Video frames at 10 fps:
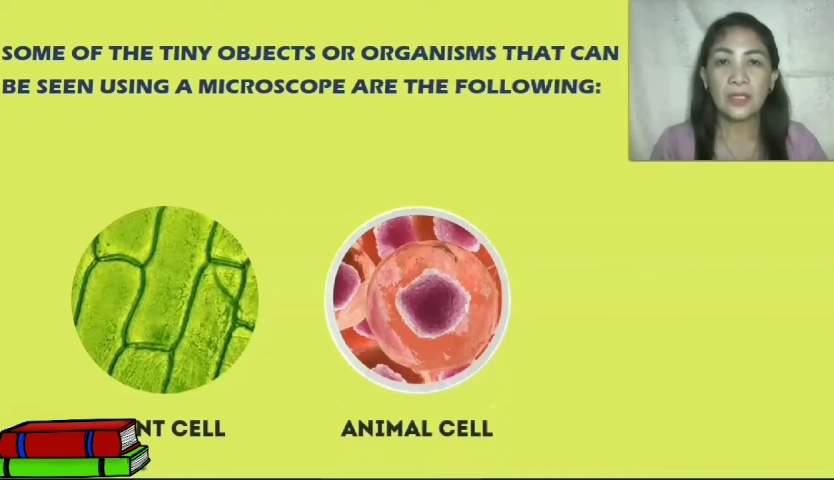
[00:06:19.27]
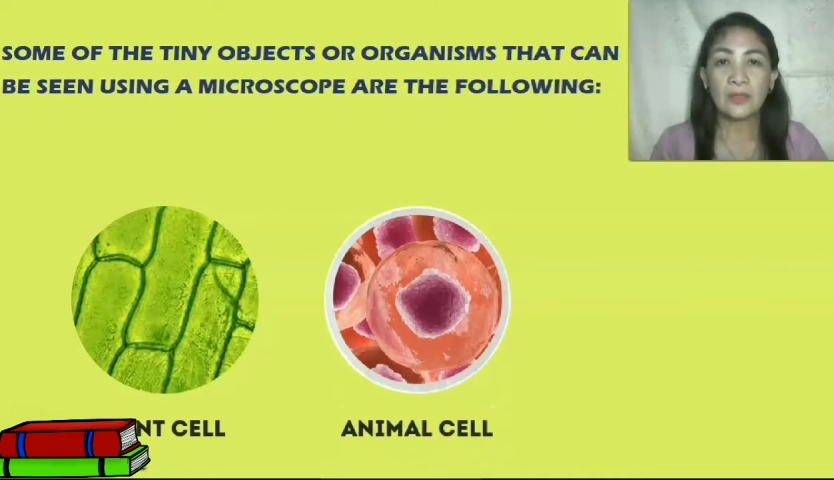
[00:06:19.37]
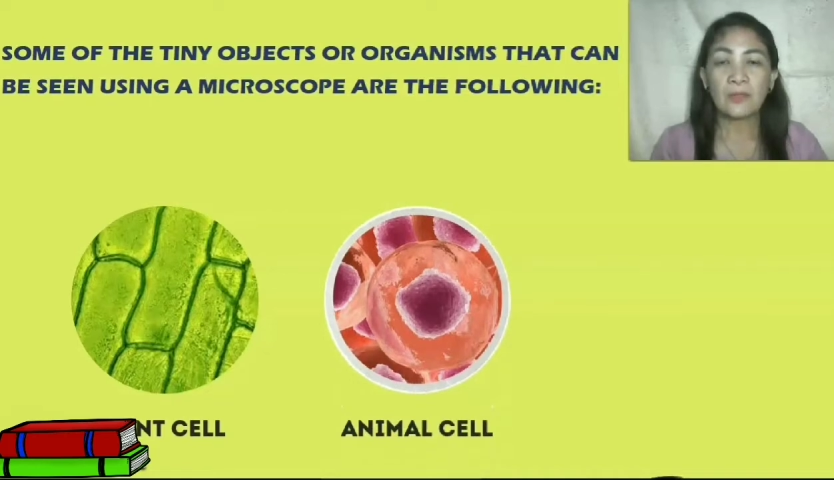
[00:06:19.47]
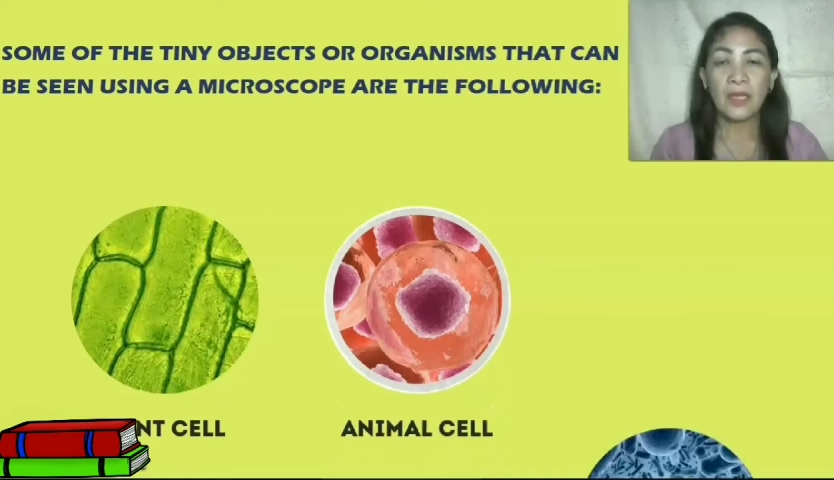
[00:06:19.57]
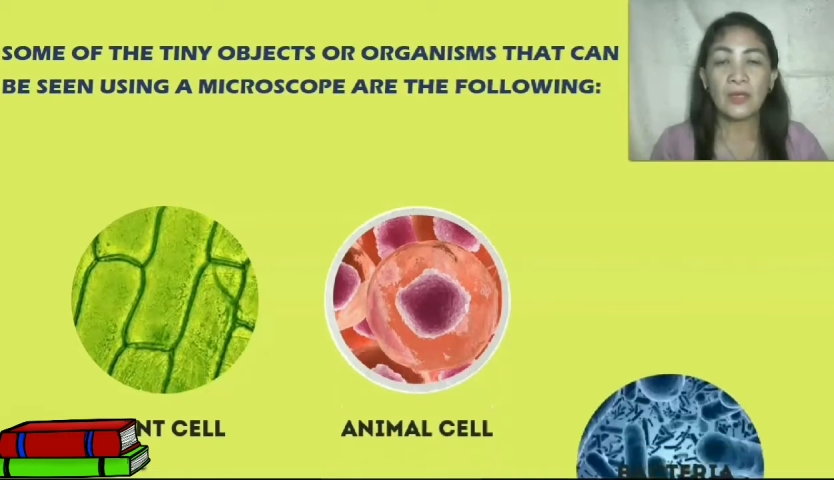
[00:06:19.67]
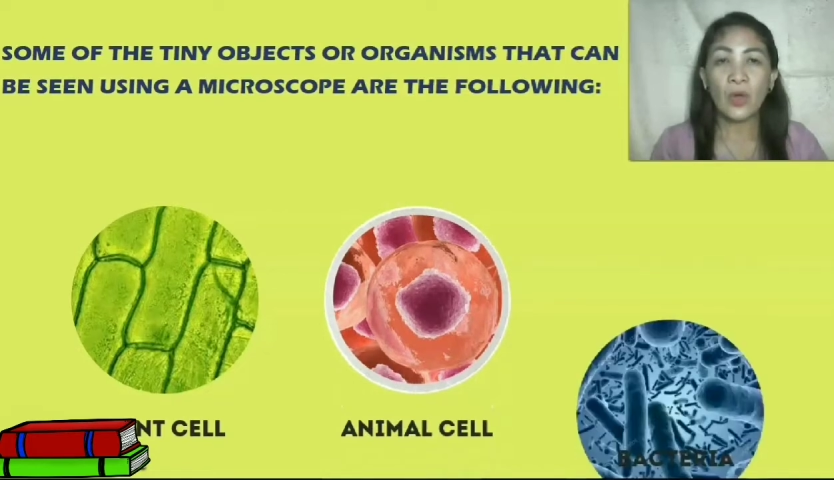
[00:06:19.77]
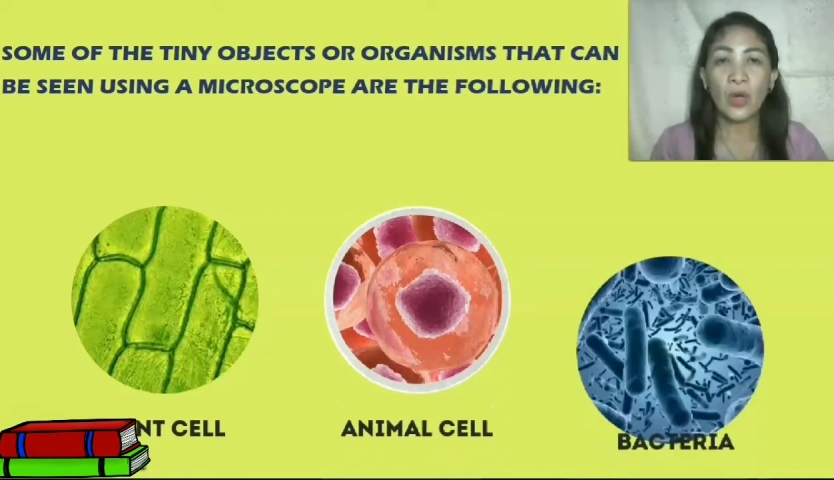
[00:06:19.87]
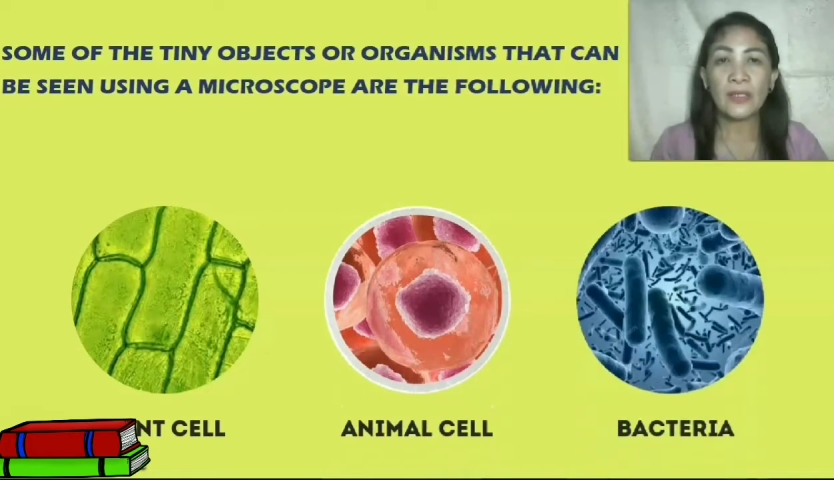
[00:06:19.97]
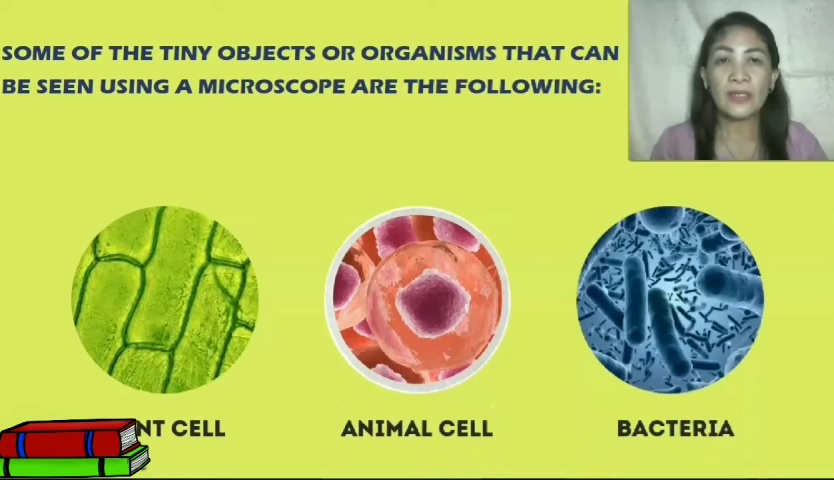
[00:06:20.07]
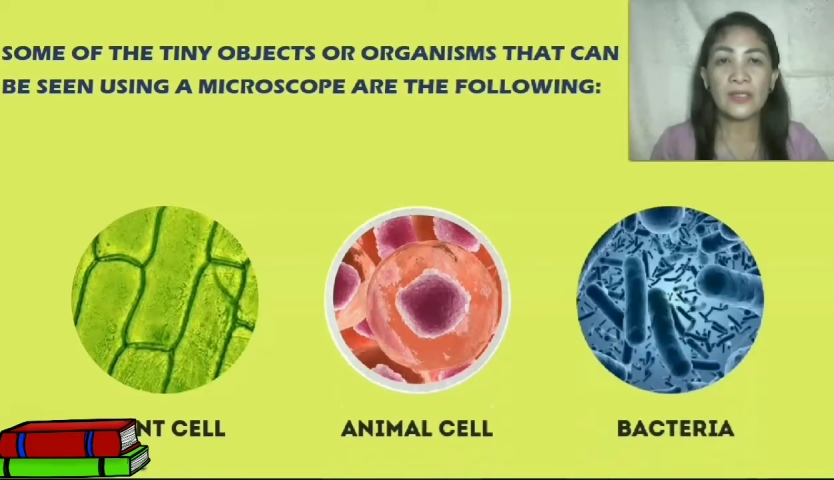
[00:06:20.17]
and
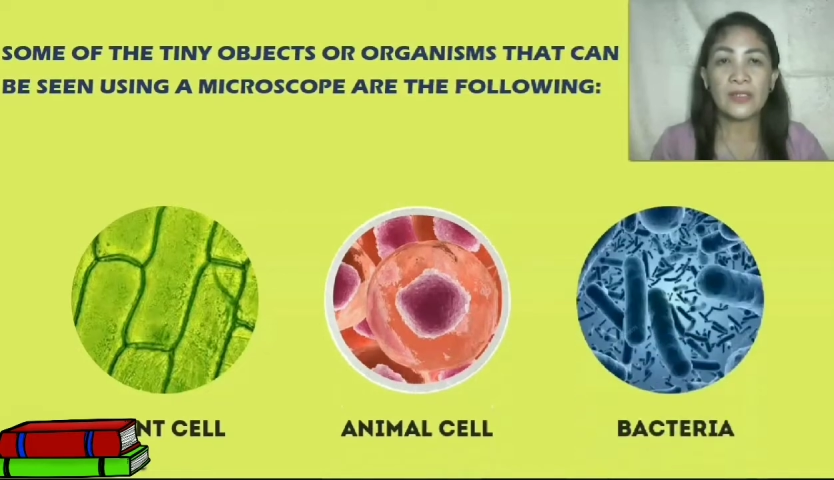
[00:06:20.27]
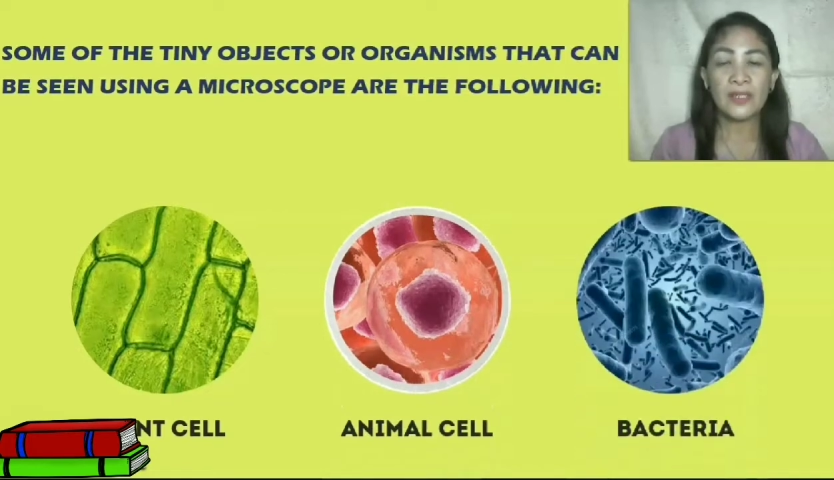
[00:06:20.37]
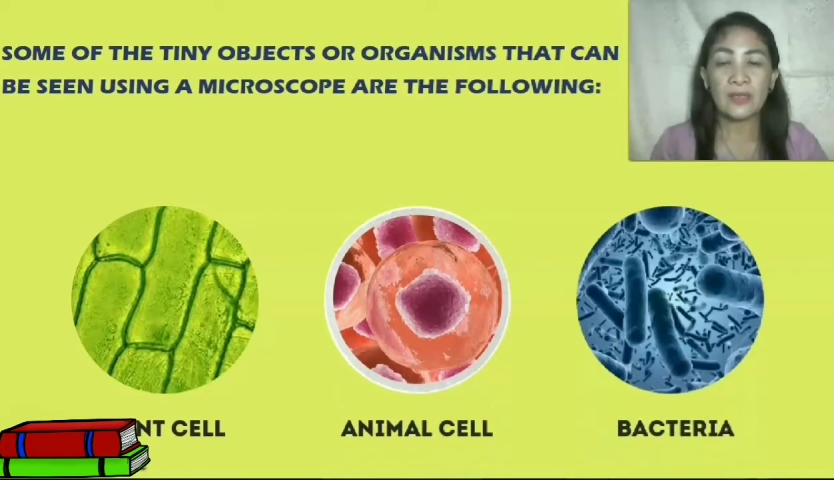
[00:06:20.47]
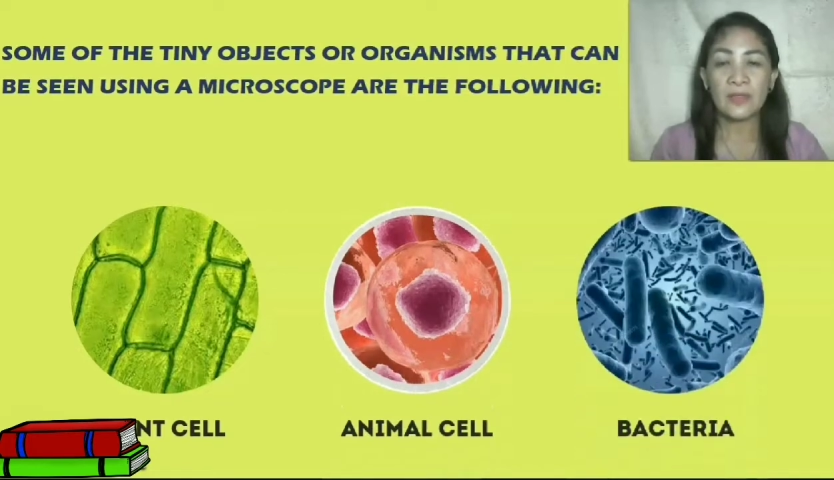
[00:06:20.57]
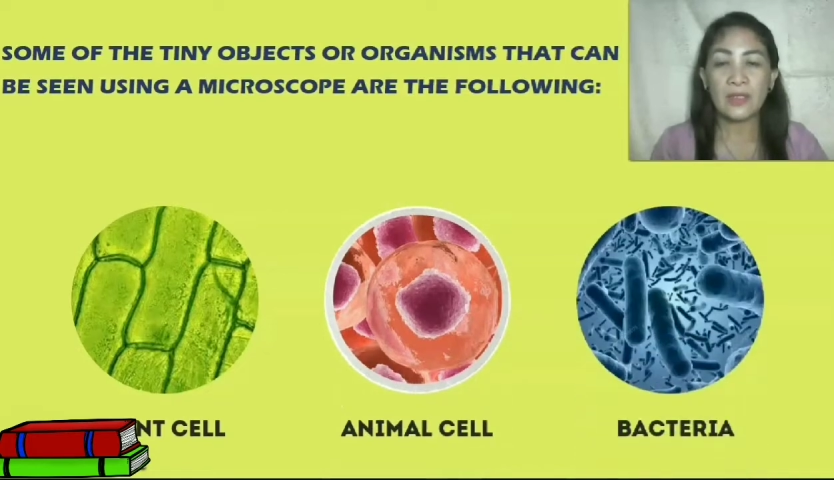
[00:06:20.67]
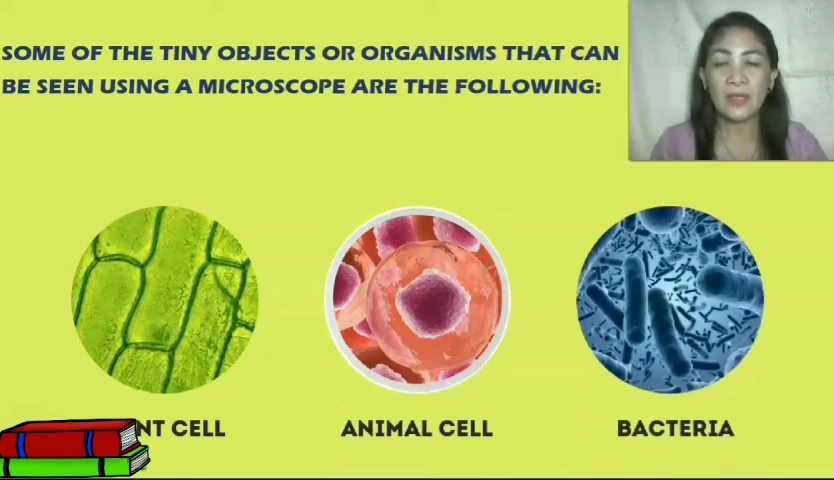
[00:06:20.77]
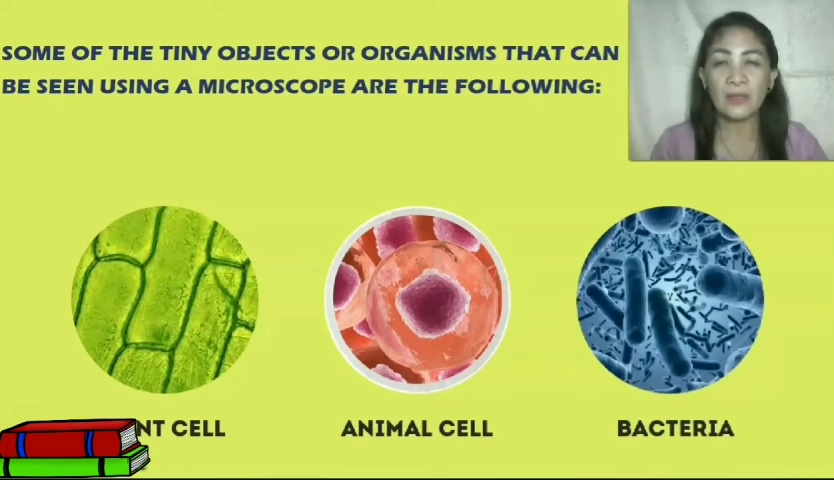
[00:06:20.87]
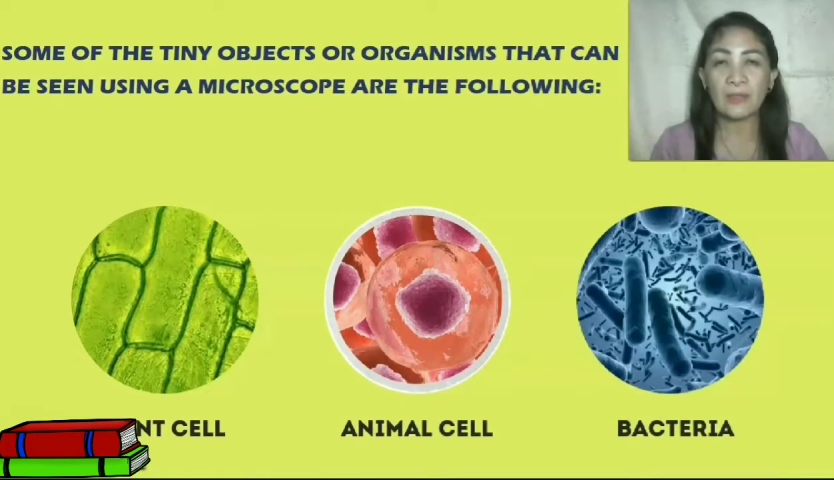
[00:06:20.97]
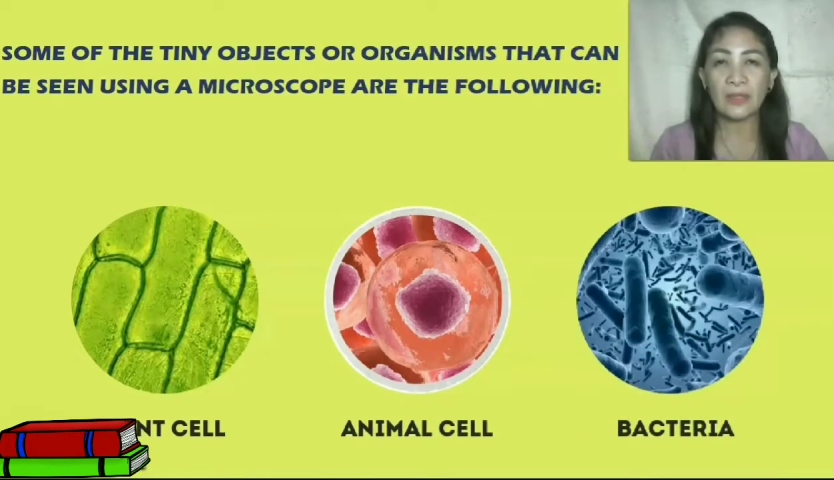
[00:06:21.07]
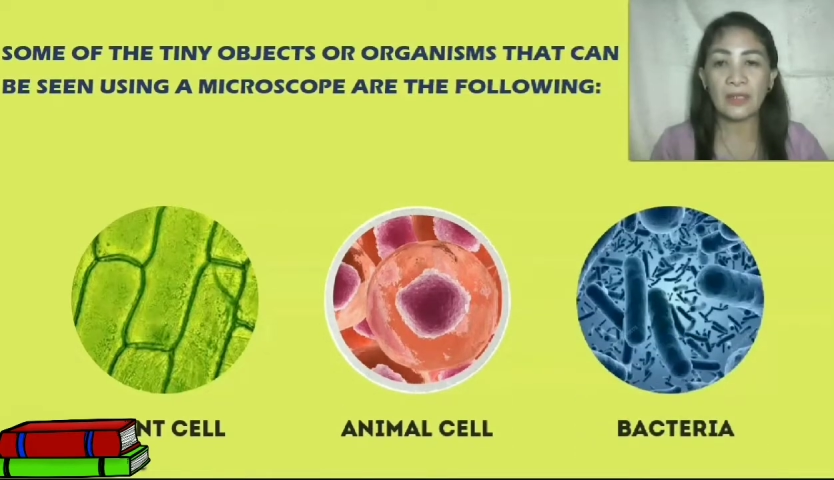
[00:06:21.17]
microorganisms
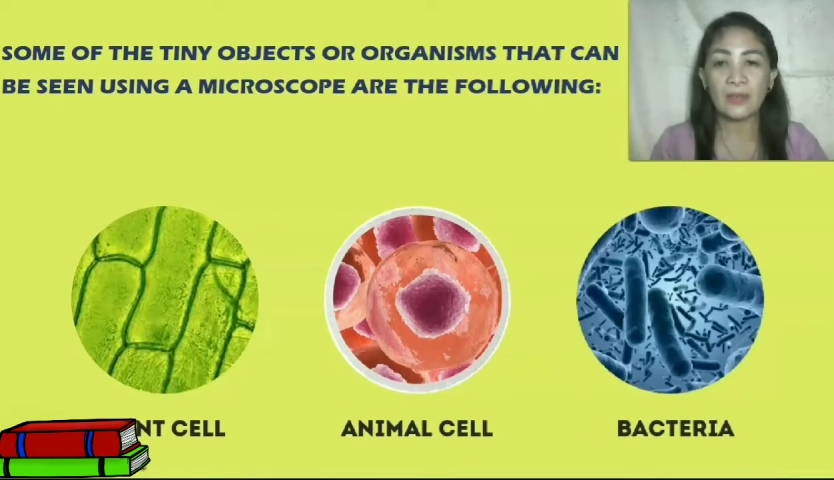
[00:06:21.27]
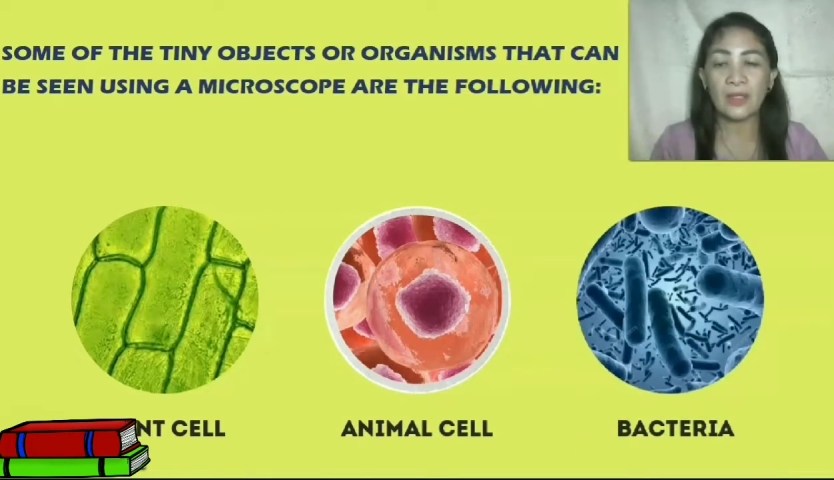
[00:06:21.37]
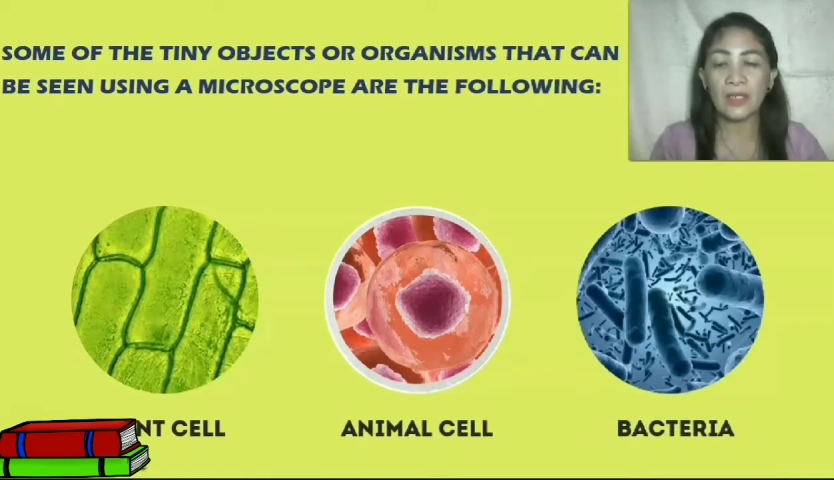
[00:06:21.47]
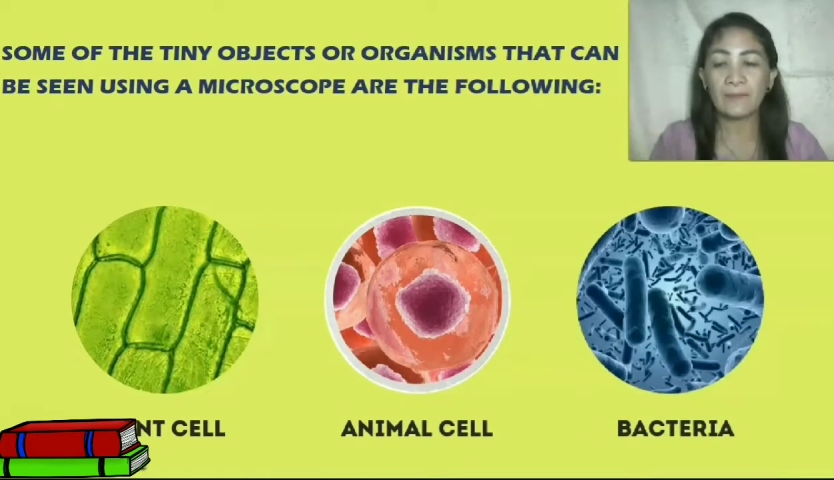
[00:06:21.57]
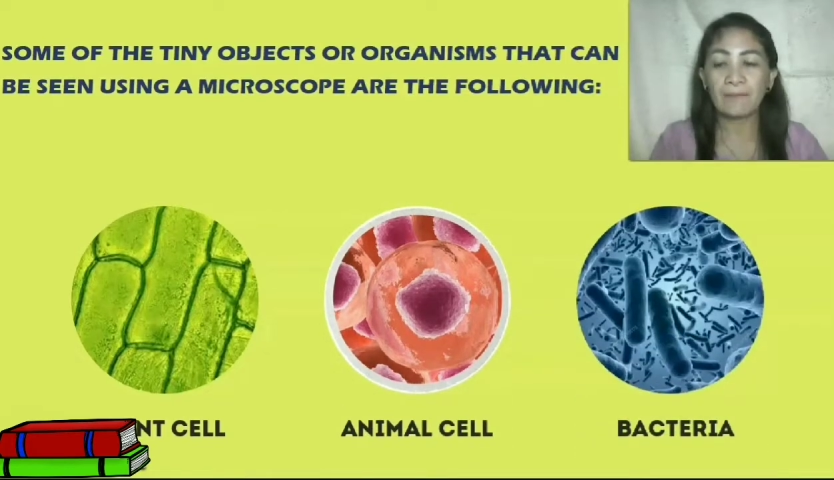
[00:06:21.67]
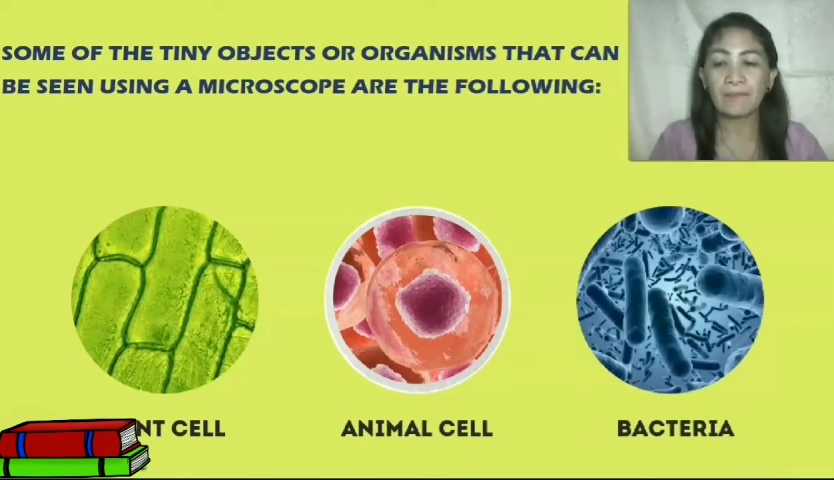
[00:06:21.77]
like bacteria.